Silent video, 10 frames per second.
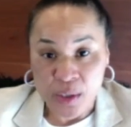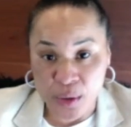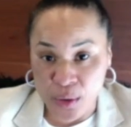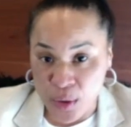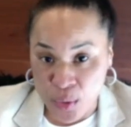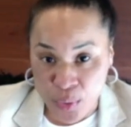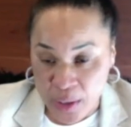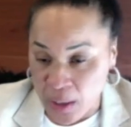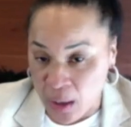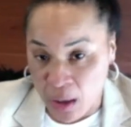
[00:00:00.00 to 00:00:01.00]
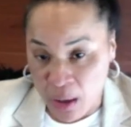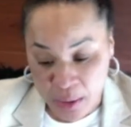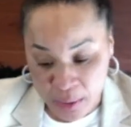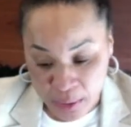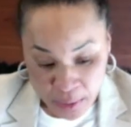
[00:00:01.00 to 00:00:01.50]
you know we
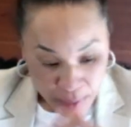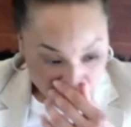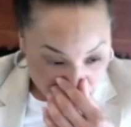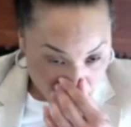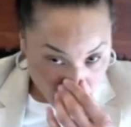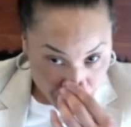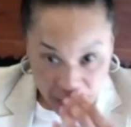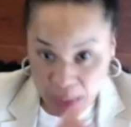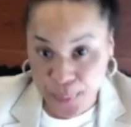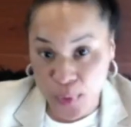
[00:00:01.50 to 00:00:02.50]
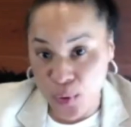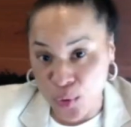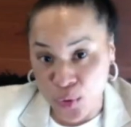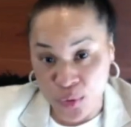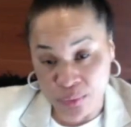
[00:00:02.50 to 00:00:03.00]
are we are people
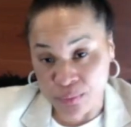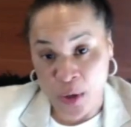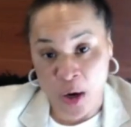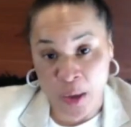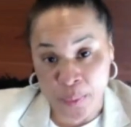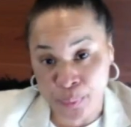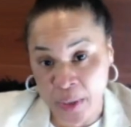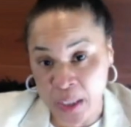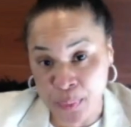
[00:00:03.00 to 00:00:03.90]
who are pretty